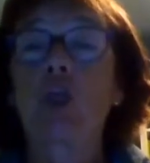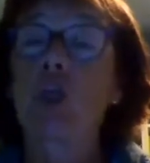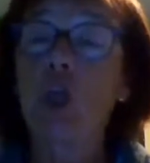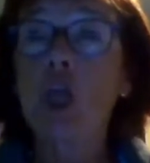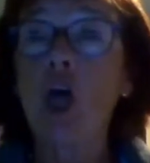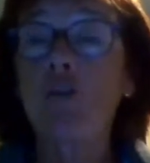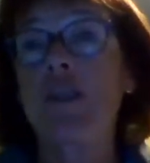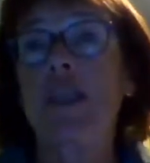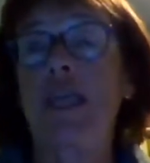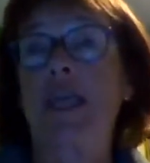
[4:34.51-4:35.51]
you can look after
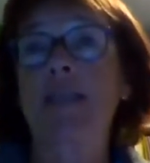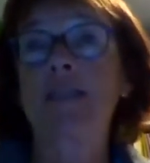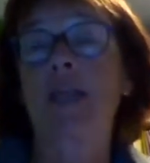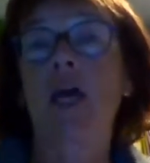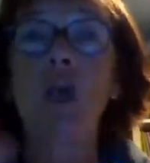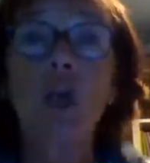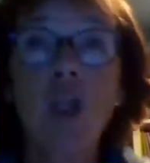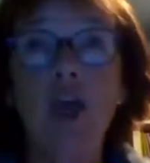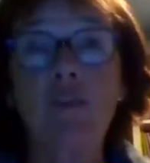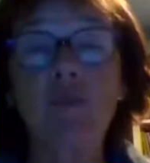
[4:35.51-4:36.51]
the kids, and I know
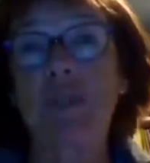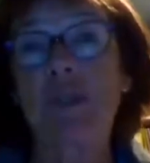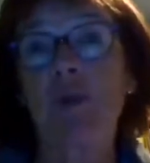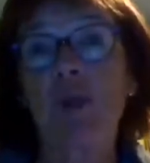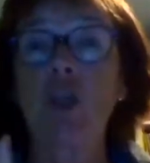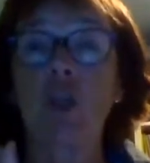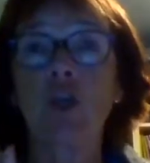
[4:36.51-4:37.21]
your life's busy, but, you know,